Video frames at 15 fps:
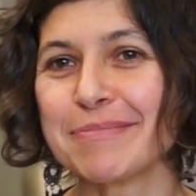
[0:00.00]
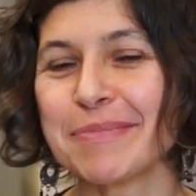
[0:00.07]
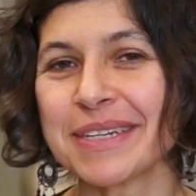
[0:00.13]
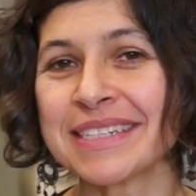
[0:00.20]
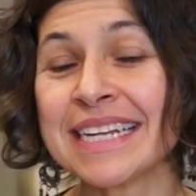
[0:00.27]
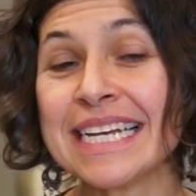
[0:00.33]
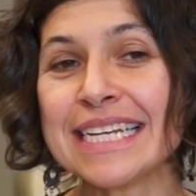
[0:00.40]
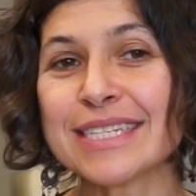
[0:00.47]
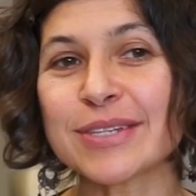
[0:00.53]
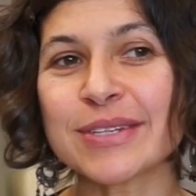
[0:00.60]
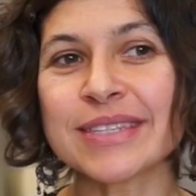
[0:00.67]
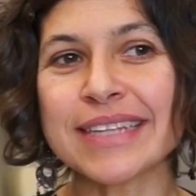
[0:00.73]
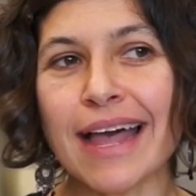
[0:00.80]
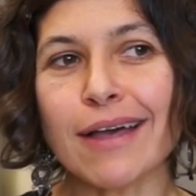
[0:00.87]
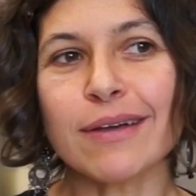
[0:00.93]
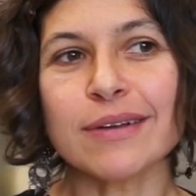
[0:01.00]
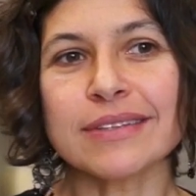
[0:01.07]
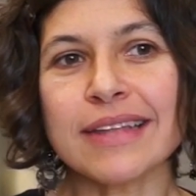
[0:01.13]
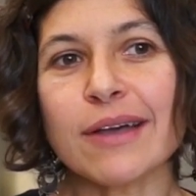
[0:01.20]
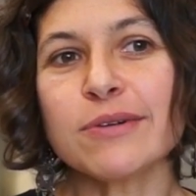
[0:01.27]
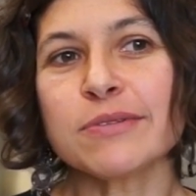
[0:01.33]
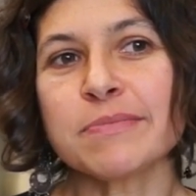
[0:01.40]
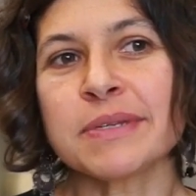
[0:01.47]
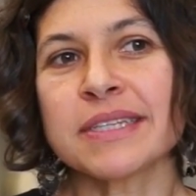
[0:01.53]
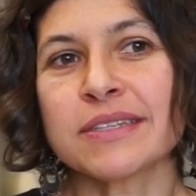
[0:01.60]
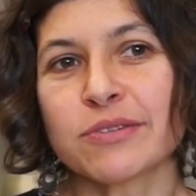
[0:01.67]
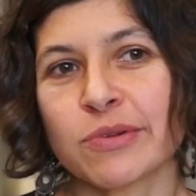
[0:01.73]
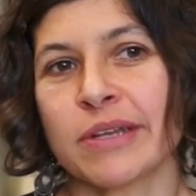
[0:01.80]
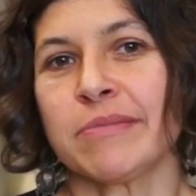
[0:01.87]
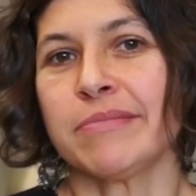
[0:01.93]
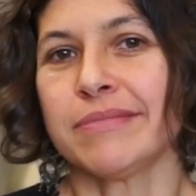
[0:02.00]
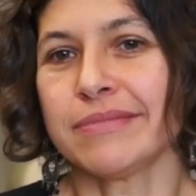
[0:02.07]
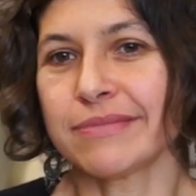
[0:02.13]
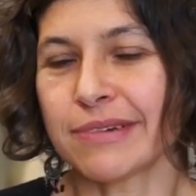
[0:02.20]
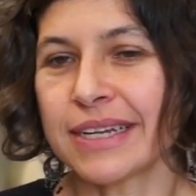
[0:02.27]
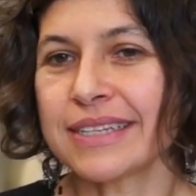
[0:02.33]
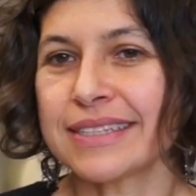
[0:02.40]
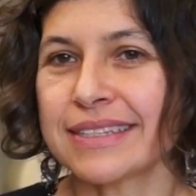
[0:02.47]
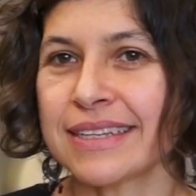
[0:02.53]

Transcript: But so that, that would be the dream, right?